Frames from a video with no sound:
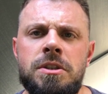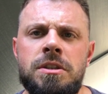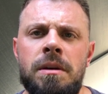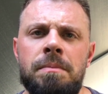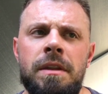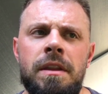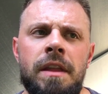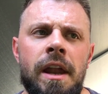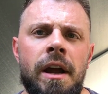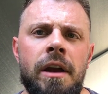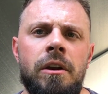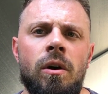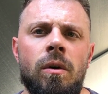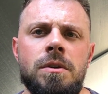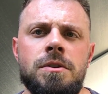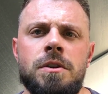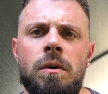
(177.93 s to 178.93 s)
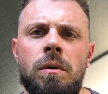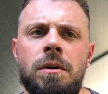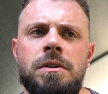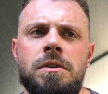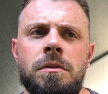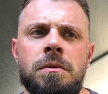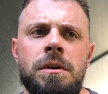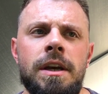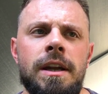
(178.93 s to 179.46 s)
something that I know is going
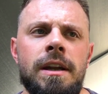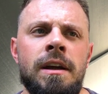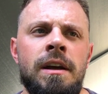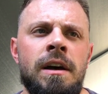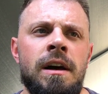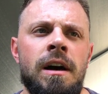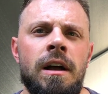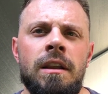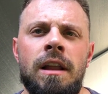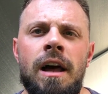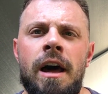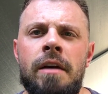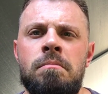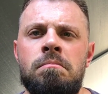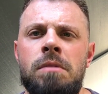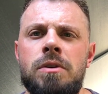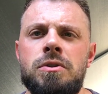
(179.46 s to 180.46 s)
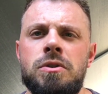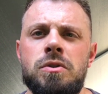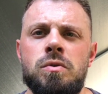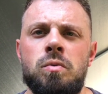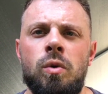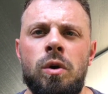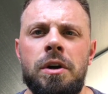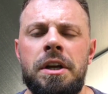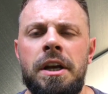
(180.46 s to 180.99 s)
to get a lot of muscles
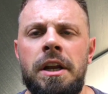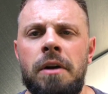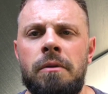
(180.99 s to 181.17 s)
working